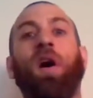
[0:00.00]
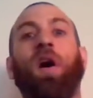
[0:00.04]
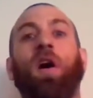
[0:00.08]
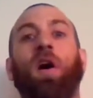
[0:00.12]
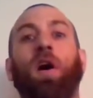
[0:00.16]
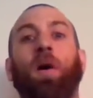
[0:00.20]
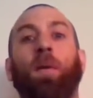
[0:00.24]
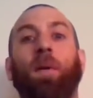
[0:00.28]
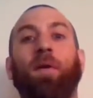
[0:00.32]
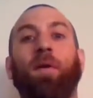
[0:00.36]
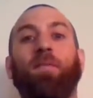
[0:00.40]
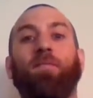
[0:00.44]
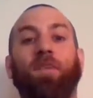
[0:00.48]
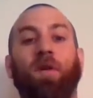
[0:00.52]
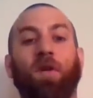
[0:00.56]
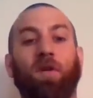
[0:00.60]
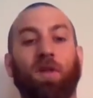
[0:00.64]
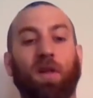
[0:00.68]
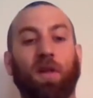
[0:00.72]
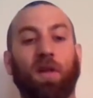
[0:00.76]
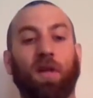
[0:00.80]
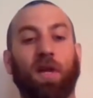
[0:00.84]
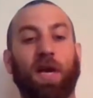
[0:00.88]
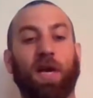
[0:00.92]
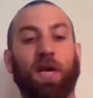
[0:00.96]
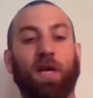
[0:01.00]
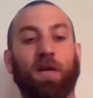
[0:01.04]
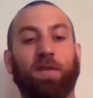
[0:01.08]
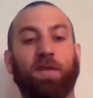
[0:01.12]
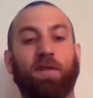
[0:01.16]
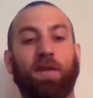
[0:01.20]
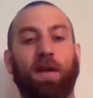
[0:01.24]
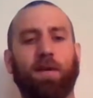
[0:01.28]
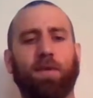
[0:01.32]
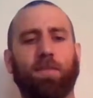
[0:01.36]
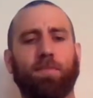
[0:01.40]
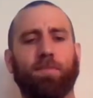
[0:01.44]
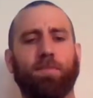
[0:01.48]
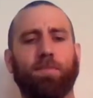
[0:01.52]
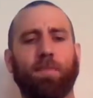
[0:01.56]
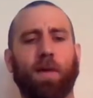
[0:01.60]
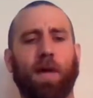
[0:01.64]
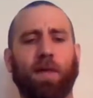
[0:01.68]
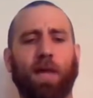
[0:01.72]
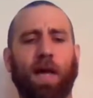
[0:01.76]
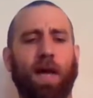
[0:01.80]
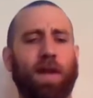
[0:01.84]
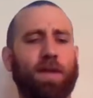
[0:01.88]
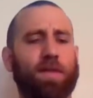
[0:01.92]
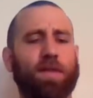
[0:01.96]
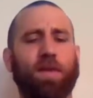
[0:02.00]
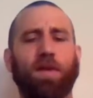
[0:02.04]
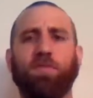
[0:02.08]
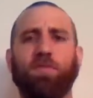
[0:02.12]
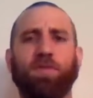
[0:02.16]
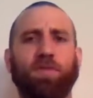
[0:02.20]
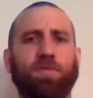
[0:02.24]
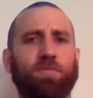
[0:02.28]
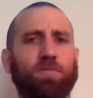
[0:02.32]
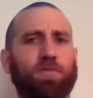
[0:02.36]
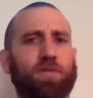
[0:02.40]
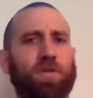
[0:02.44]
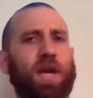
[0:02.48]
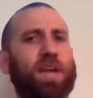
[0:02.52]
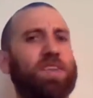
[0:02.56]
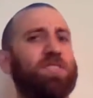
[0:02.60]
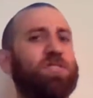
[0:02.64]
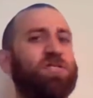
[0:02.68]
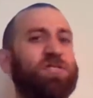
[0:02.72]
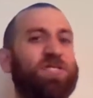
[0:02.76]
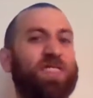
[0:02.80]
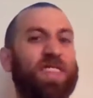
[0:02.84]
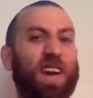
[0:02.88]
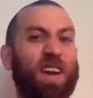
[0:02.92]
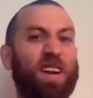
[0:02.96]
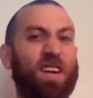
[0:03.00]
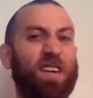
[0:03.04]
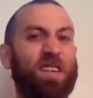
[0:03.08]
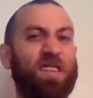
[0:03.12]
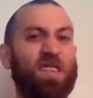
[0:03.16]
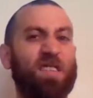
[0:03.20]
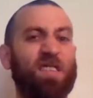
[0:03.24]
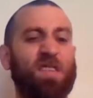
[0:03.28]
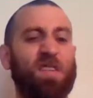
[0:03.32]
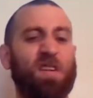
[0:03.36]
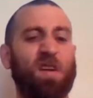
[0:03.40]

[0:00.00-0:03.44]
I felt like a lot of the other teams were kind of just there.